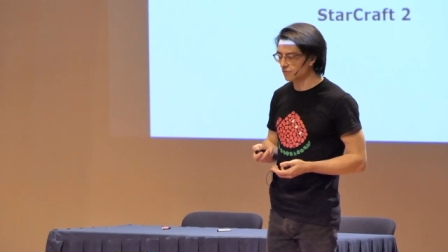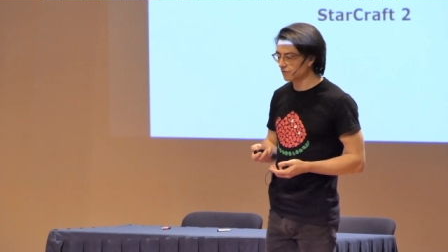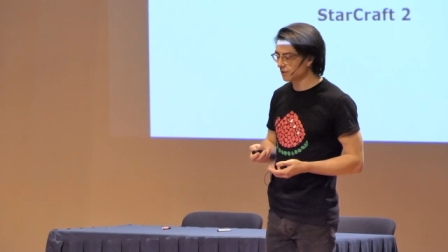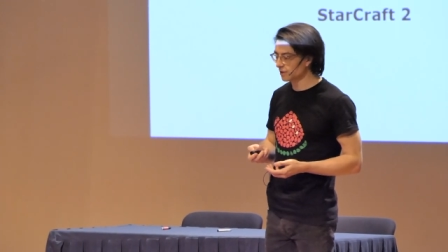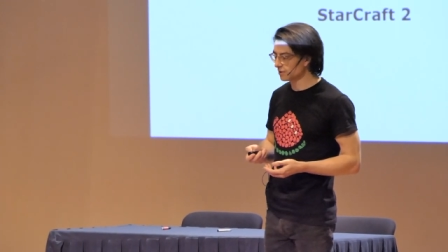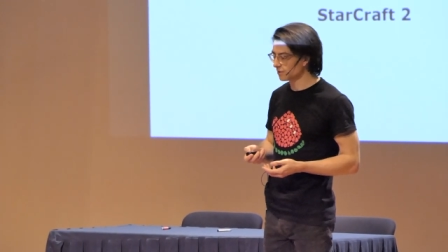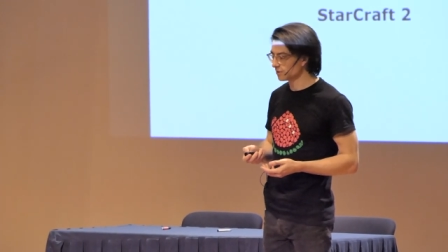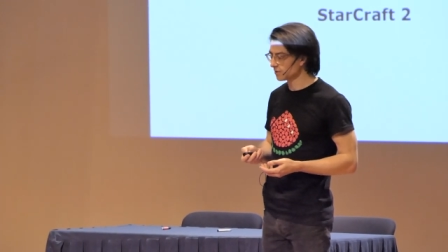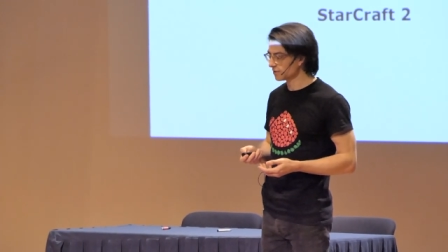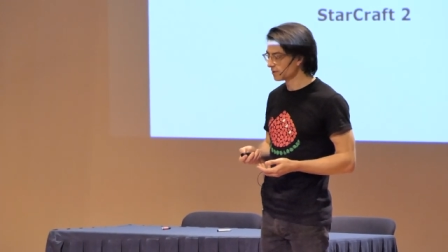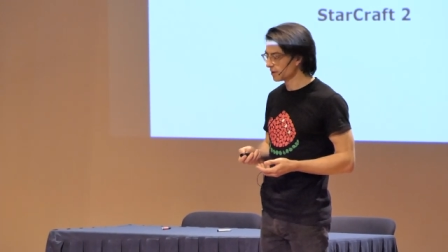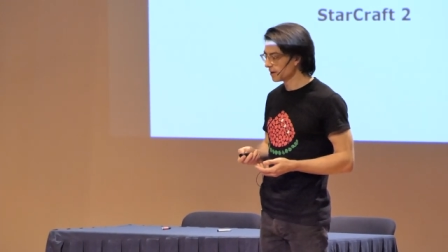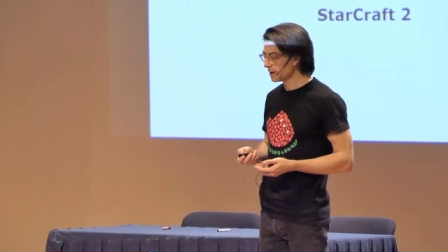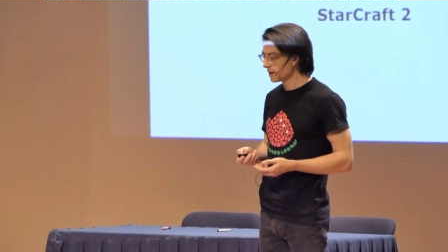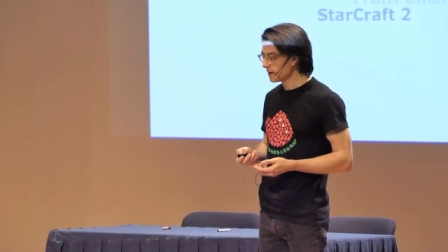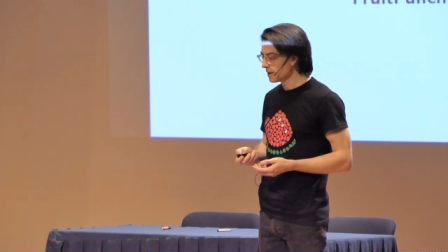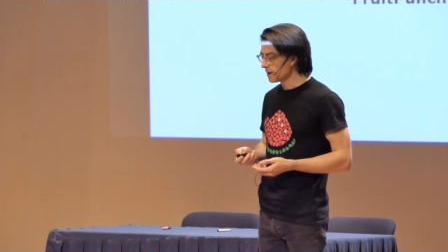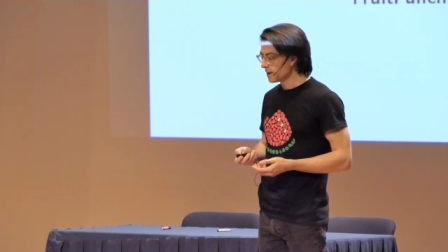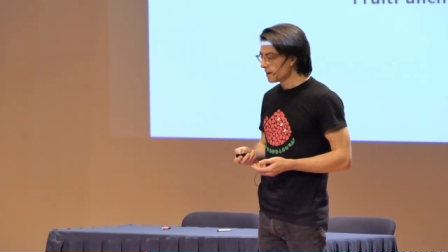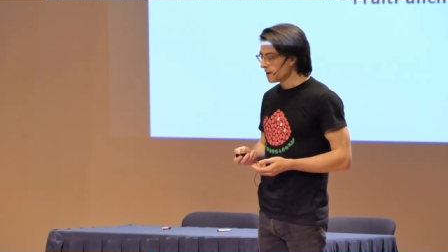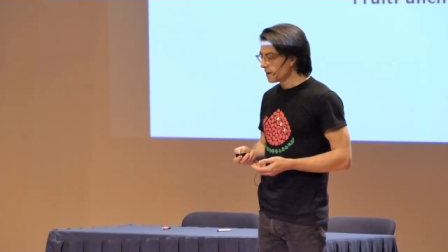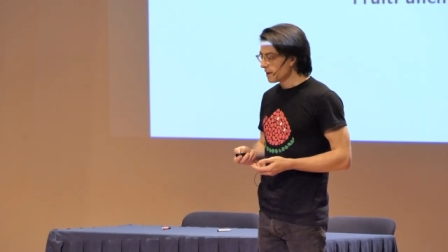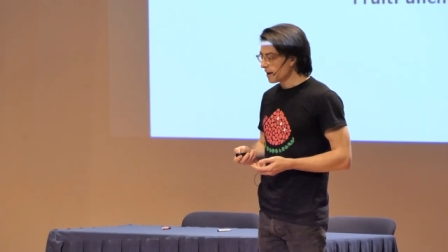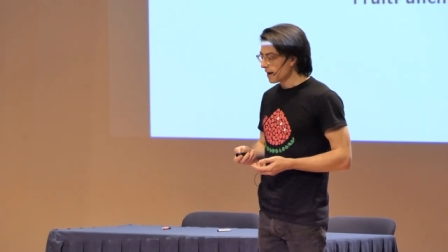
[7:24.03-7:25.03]
field.
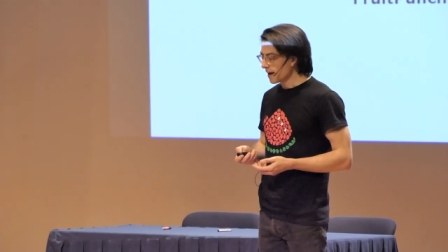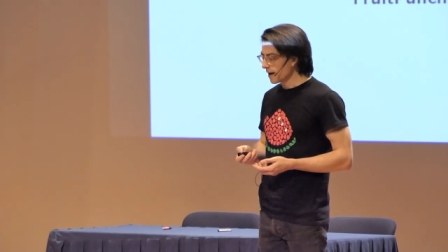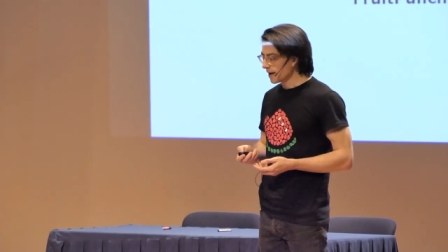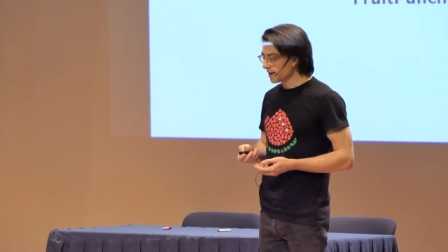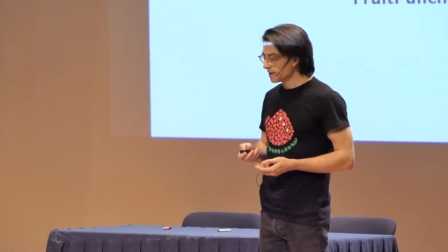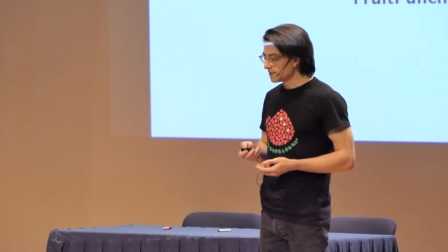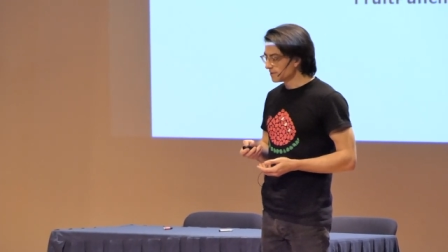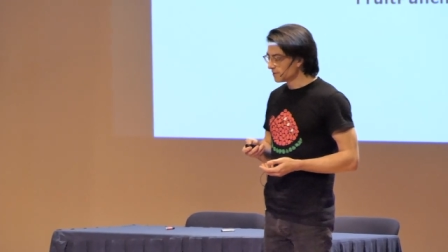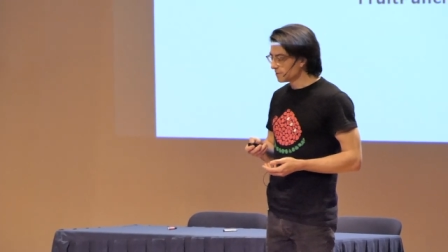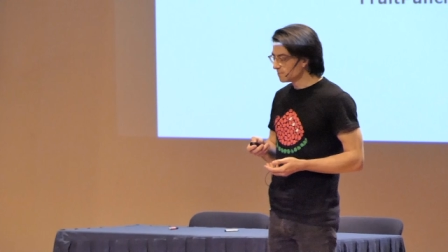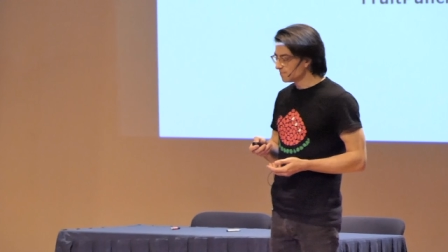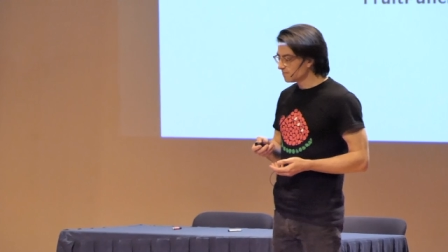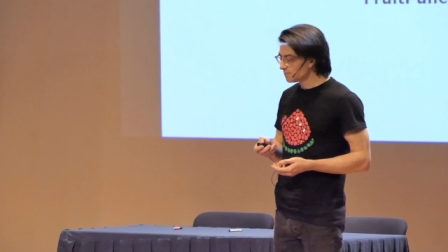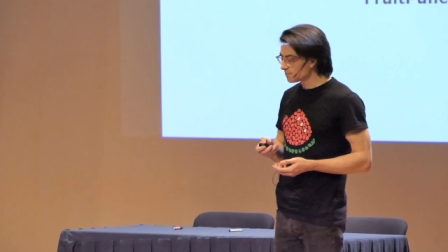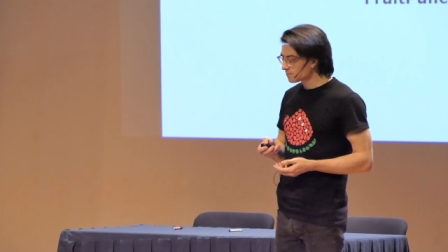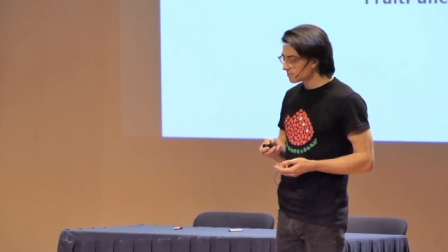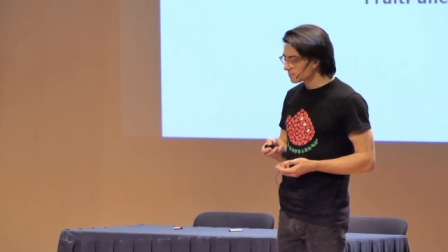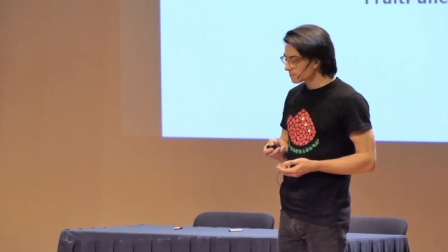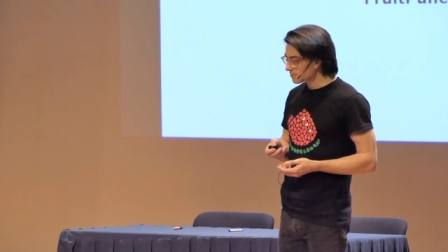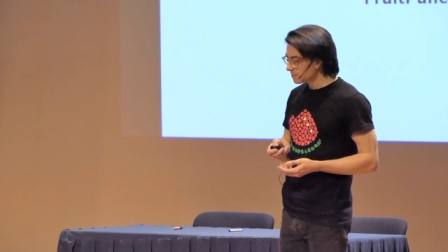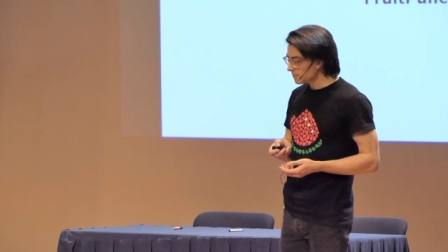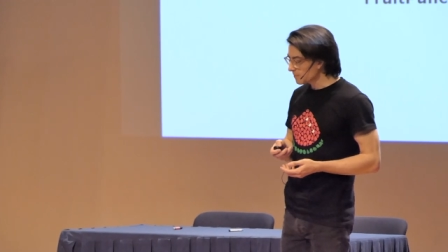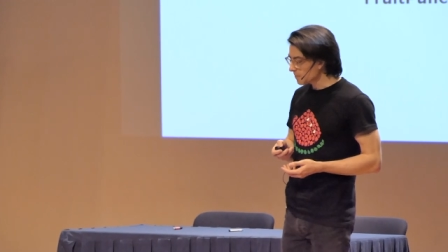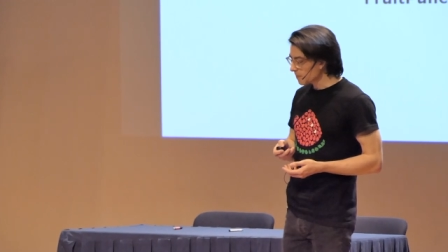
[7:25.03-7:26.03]
And
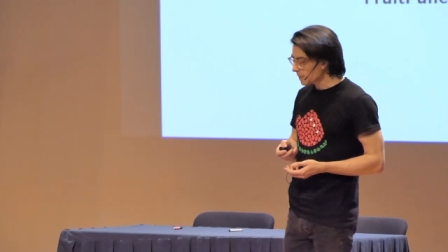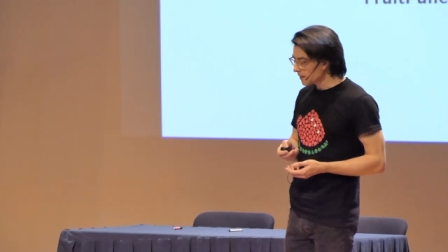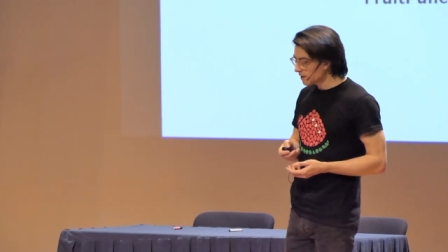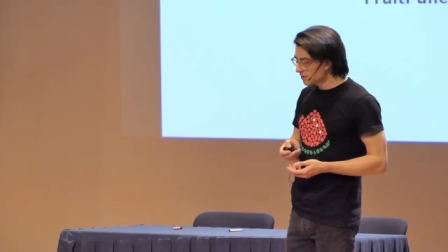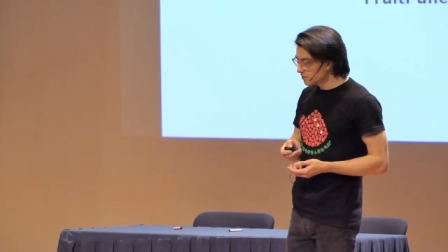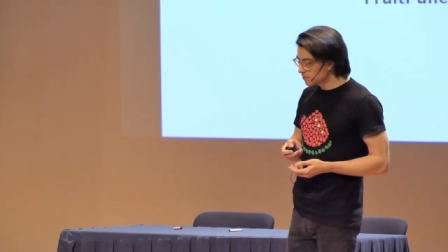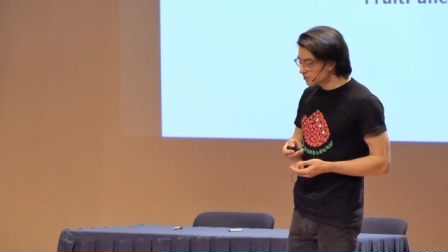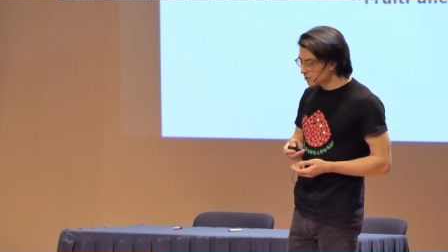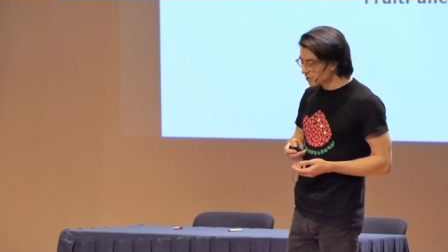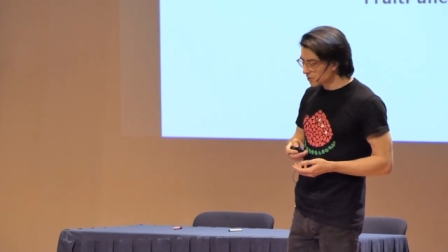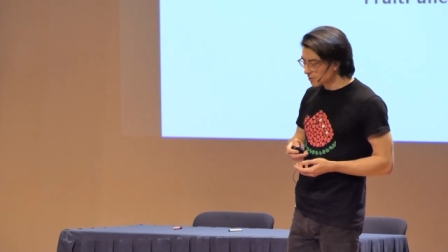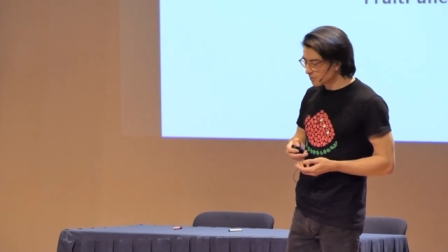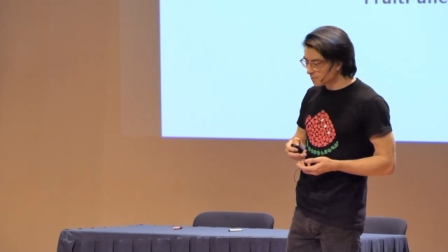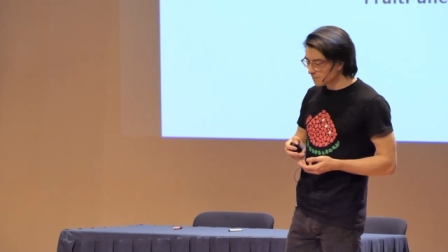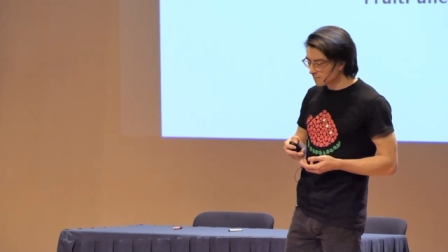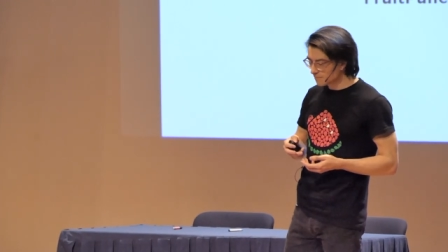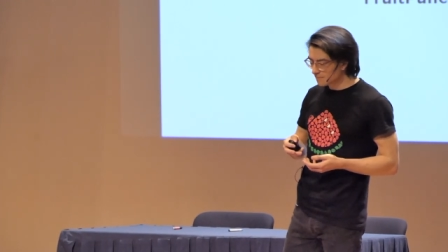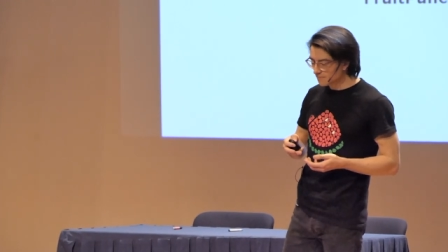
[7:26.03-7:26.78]
so,